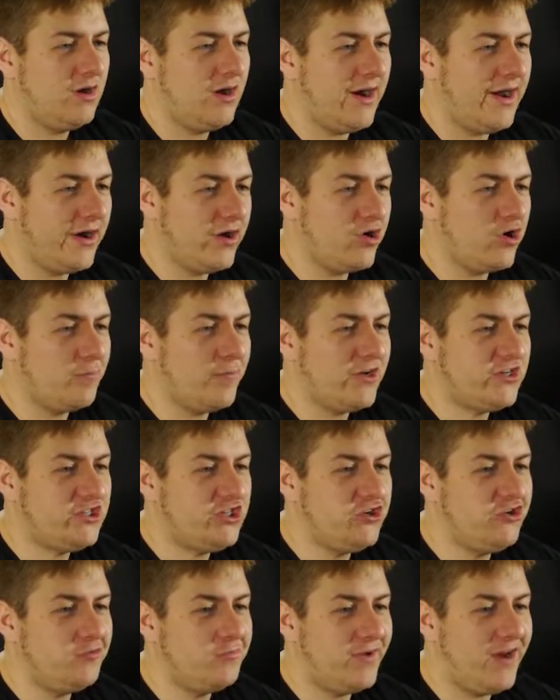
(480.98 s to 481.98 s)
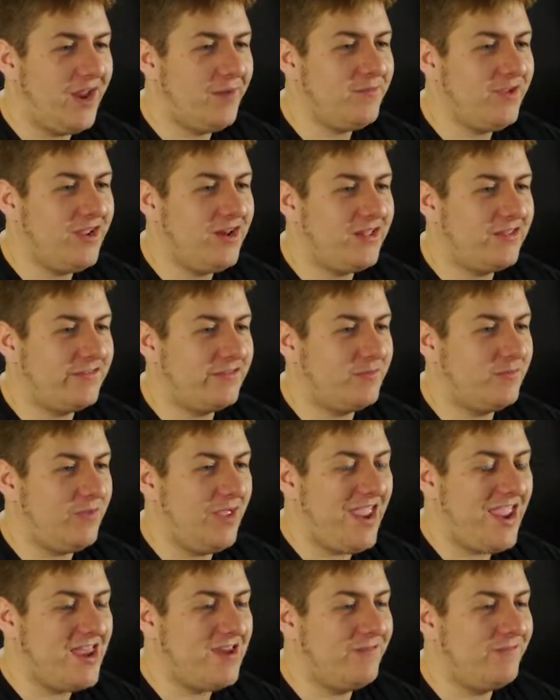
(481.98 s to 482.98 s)
I don't know about you, but I'm getting some
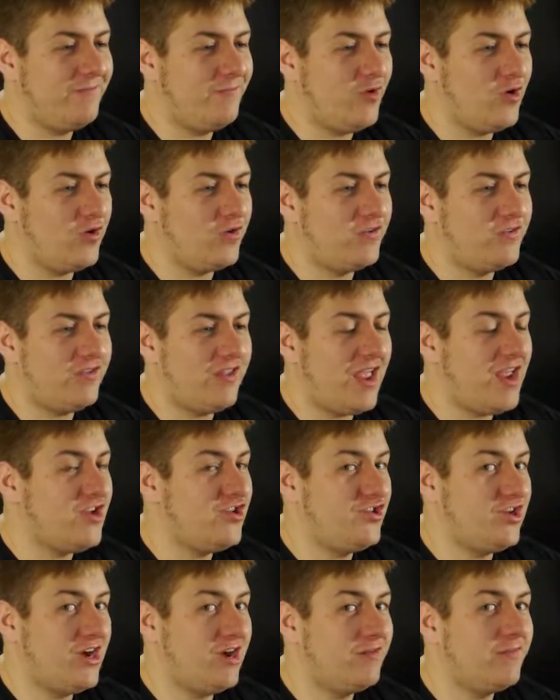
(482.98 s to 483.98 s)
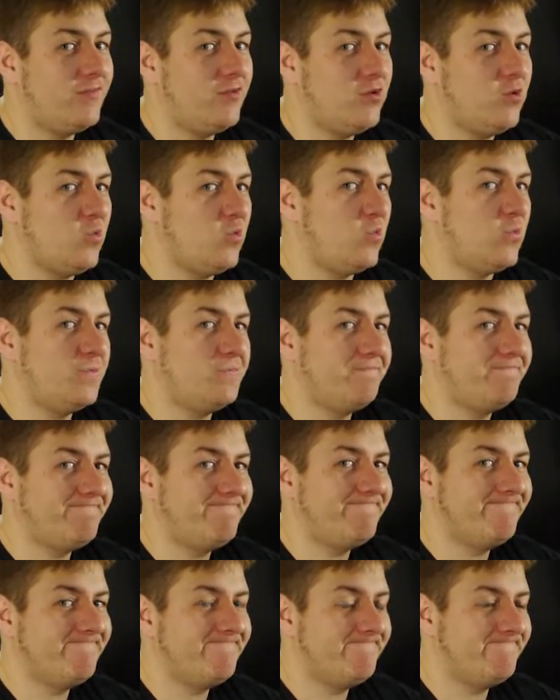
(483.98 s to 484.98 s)
inverse deja vu.
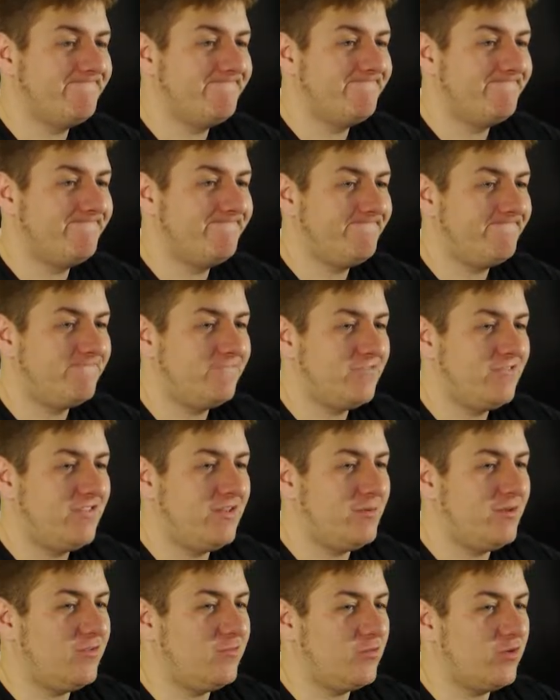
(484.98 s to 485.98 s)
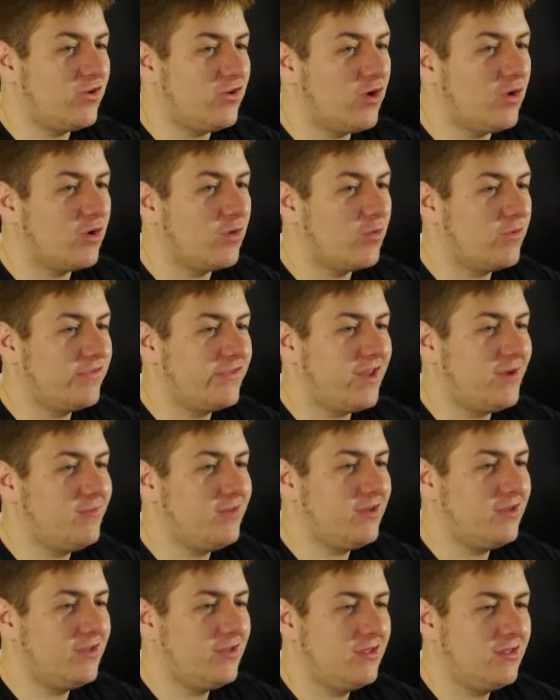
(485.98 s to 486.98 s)
Does that mean where you don't know where it's
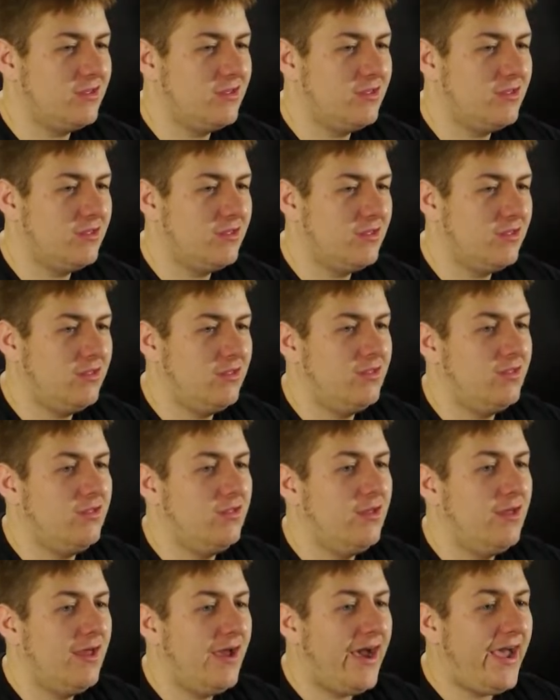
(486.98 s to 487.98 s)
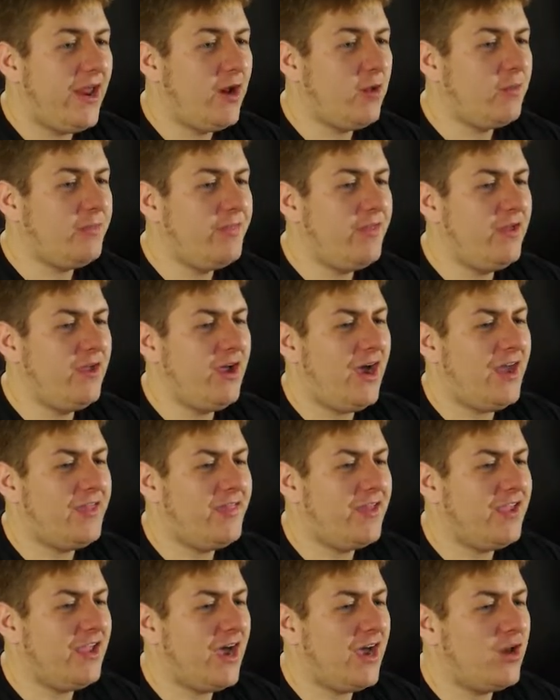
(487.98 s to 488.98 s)
coming? I don't think... I
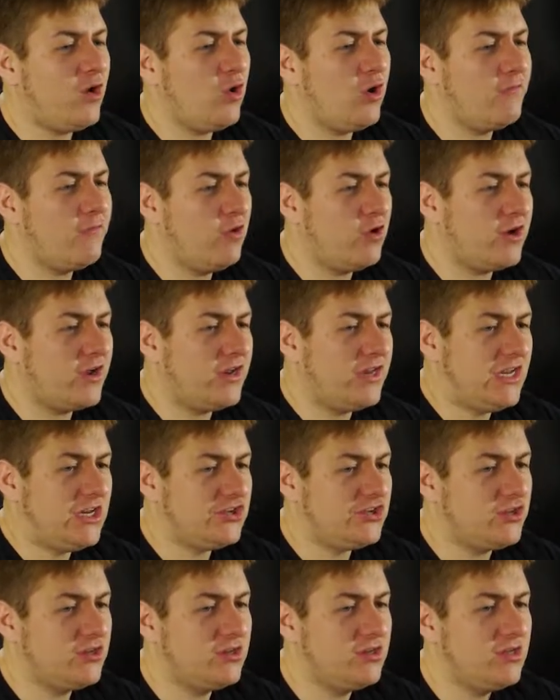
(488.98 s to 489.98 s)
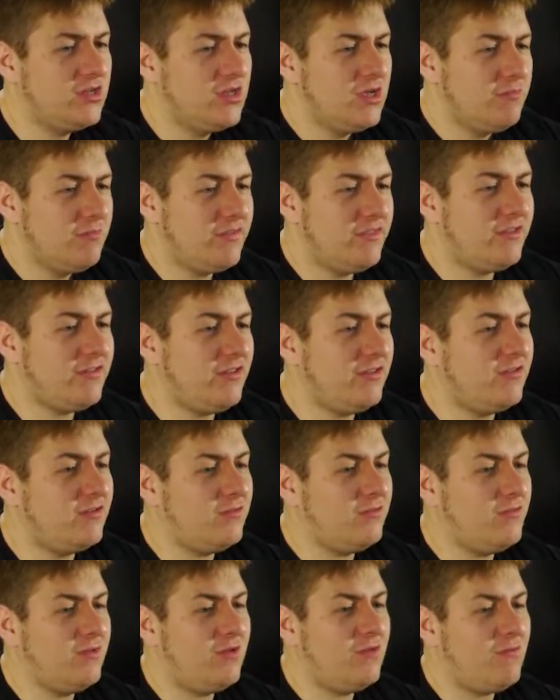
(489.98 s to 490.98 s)
think I know of her condition, but this is
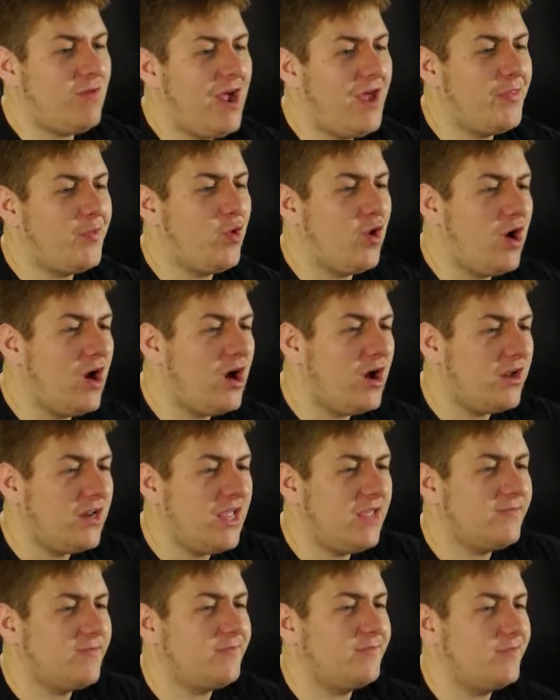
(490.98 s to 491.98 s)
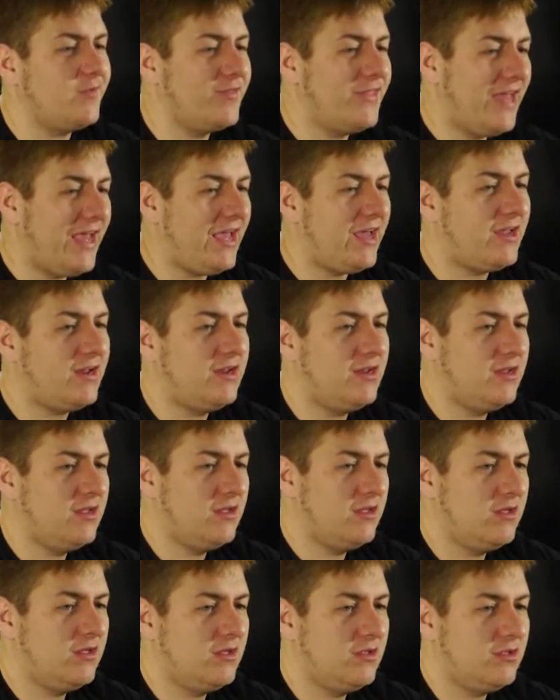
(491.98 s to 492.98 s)
rather odd even for
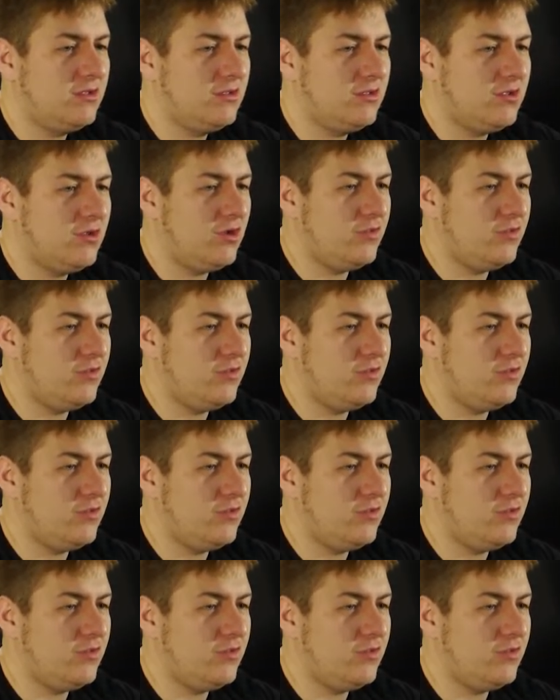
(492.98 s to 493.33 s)
that.